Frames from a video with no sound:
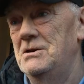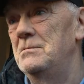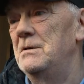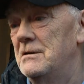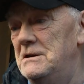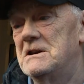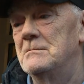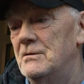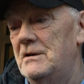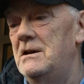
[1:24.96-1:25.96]
It should be a
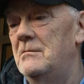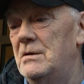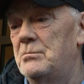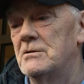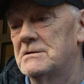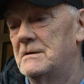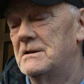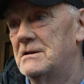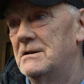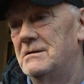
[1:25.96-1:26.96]
reasonable game, and
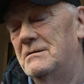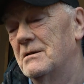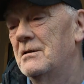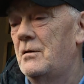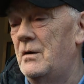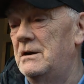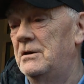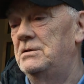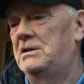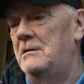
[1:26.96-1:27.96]
Broxburn's quite a
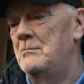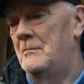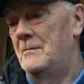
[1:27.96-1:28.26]
good team.